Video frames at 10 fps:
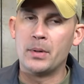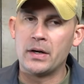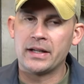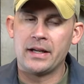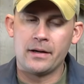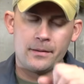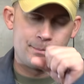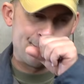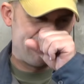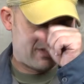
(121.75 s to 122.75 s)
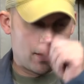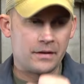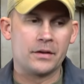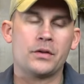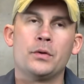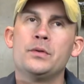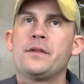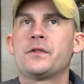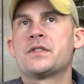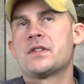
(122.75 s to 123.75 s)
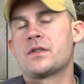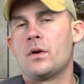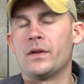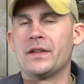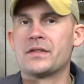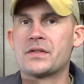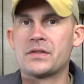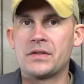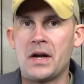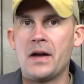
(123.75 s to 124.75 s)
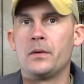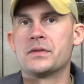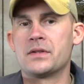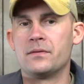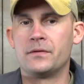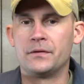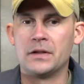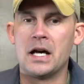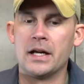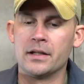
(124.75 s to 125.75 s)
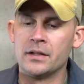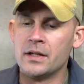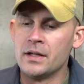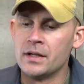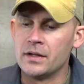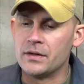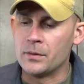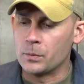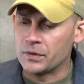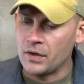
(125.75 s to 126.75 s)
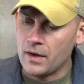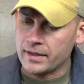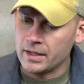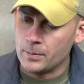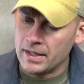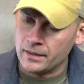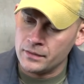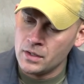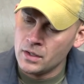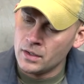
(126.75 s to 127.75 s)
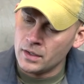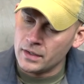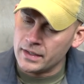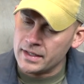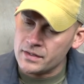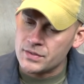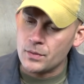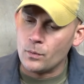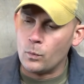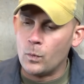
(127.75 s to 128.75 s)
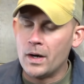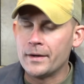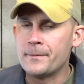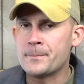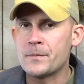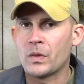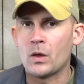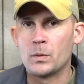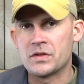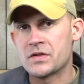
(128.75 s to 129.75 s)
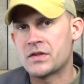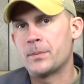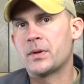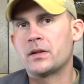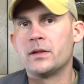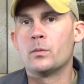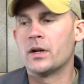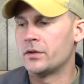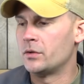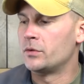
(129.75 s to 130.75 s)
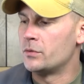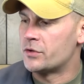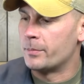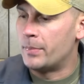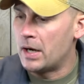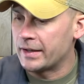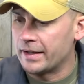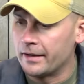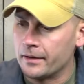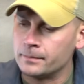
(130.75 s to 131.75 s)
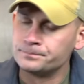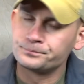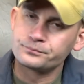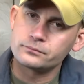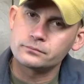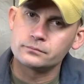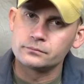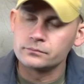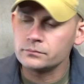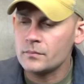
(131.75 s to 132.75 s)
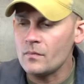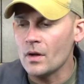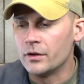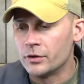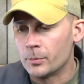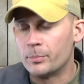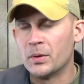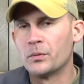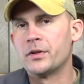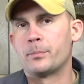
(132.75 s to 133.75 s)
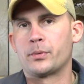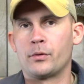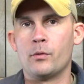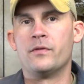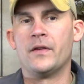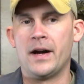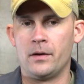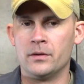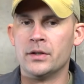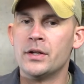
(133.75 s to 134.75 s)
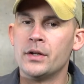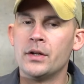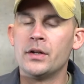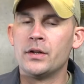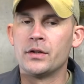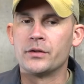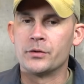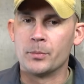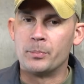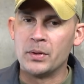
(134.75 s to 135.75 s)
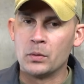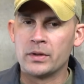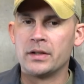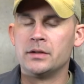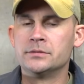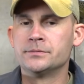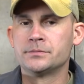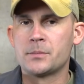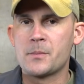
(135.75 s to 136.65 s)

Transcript: body hair, the two differences on the styles of fly that we're talking about is one, which is typically where you use your body hair. You're building a profile. You're building